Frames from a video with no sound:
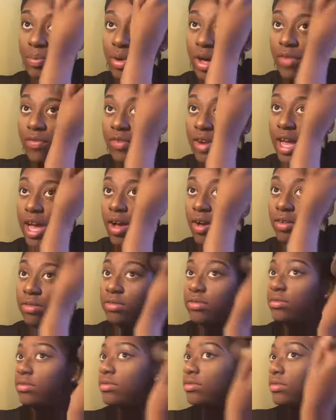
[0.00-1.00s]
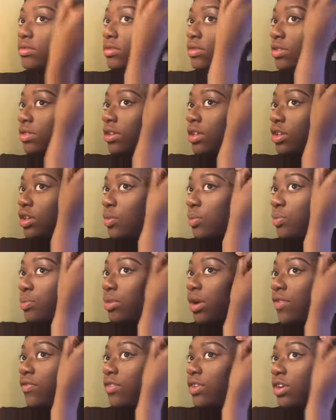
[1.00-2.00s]
buff it out. Like you're
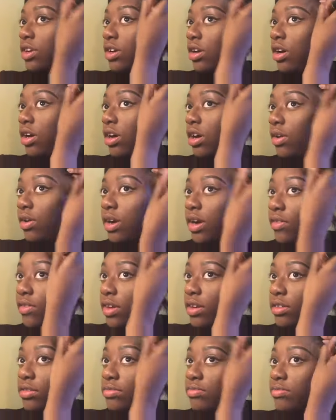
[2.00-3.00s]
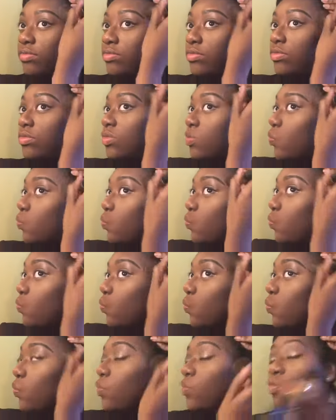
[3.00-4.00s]
buffing your car or whatever.
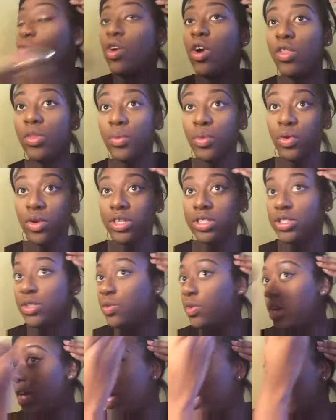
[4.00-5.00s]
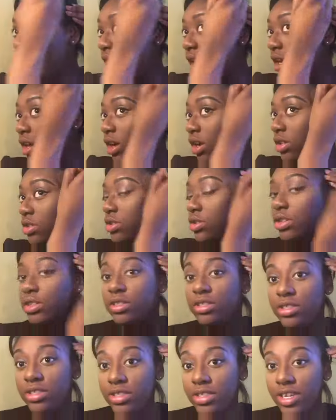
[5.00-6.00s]
For all the boys who want to highlight and contour.
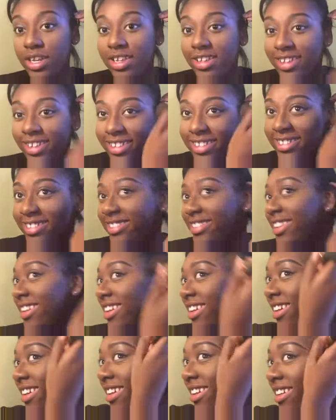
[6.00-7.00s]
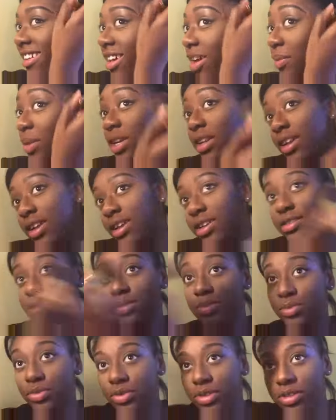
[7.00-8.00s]
Just kidding. I mean, hey,
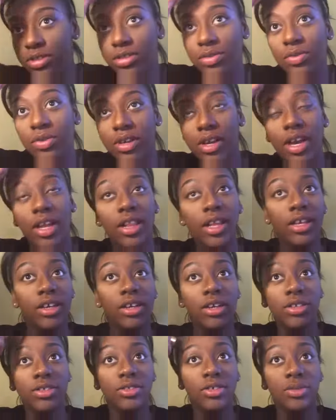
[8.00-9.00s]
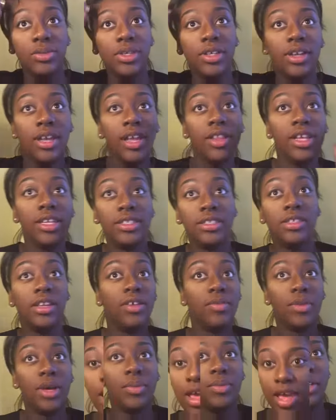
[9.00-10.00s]
some boys do want to highlight contour, but hey, that's none
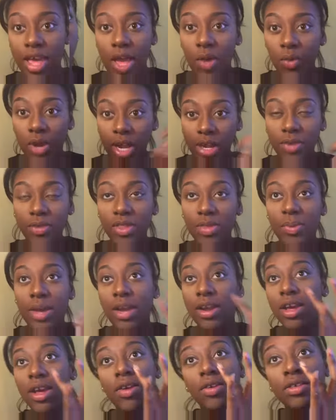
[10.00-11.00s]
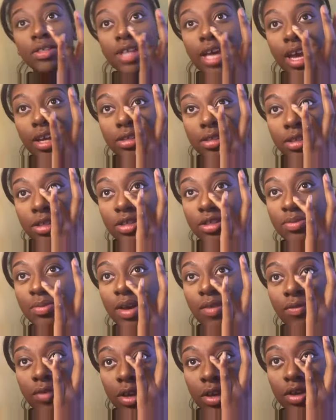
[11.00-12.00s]
of my business. And what I do with my nose, I actually use
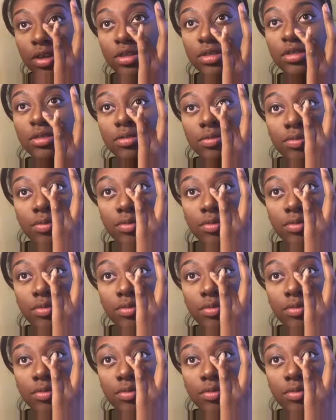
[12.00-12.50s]
my fingers